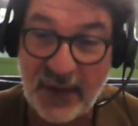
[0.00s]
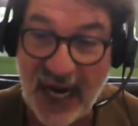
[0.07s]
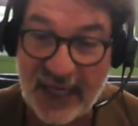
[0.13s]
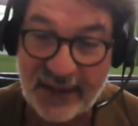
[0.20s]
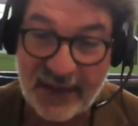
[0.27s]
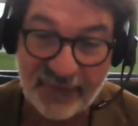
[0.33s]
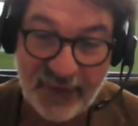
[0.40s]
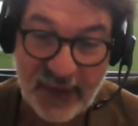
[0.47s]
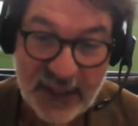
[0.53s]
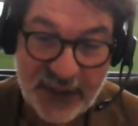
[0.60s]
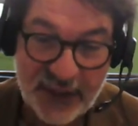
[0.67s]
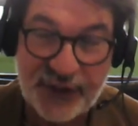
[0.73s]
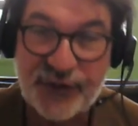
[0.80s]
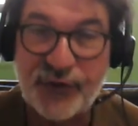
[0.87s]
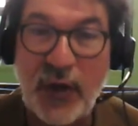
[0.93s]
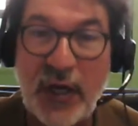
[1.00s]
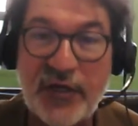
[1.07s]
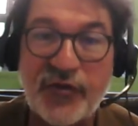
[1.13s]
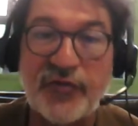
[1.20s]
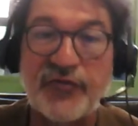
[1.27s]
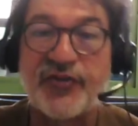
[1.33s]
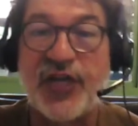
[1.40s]
kind of
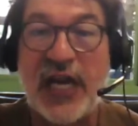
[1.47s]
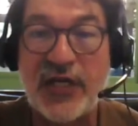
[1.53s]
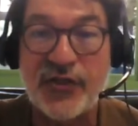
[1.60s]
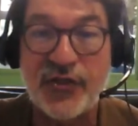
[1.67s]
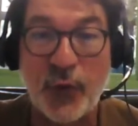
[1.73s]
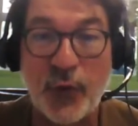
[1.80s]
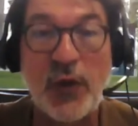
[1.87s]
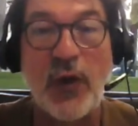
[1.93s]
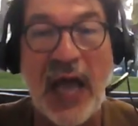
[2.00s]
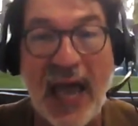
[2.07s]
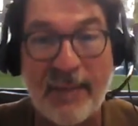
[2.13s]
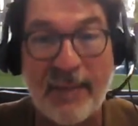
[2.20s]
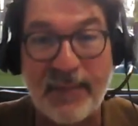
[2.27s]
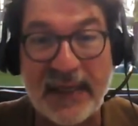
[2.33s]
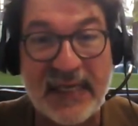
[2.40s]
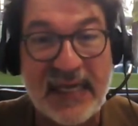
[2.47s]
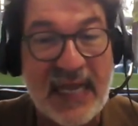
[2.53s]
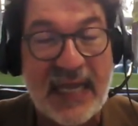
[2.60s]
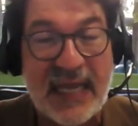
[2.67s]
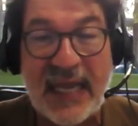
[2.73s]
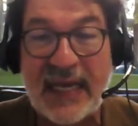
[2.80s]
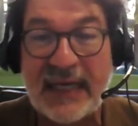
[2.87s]
structural change will happen.
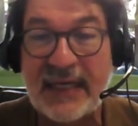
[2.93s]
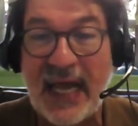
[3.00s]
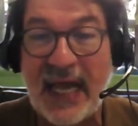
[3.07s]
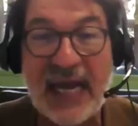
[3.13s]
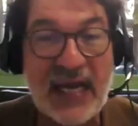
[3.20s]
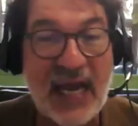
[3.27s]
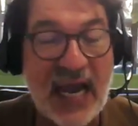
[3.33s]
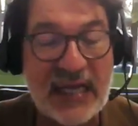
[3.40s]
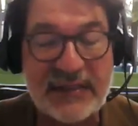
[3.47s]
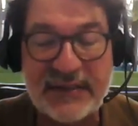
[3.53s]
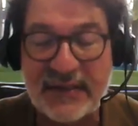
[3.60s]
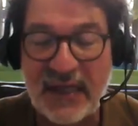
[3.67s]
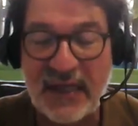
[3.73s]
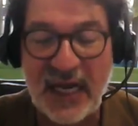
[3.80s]
And I